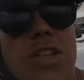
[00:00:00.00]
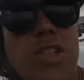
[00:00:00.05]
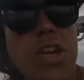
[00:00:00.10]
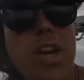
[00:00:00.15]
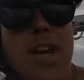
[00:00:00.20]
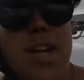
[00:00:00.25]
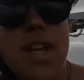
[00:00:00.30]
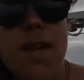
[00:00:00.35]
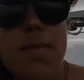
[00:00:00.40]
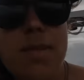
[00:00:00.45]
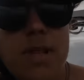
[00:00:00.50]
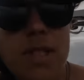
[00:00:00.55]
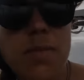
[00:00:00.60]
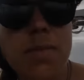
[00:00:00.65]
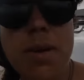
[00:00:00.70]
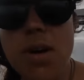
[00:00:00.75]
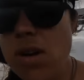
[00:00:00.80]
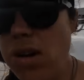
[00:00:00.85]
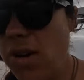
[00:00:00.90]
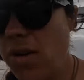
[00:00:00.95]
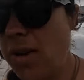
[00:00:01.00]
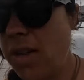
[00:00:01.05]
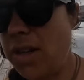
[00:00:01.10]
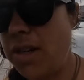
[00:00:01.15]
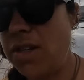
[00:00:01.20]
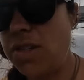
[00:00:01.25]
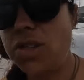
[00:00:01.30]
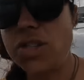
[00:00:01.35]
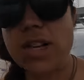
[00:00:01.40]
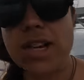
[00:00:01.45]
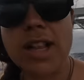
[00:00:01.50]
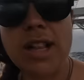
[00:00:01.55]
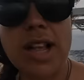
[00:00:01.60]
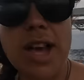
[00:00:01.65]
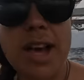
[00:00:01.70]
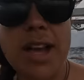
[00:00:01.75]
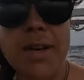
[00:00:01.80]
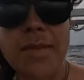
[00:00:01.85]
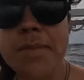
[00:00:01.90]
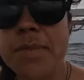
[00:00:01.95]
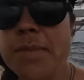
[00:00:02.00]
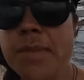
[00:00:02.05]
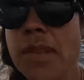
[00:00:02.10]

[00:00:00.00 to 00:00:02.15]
try to keep this boat going in a straight line.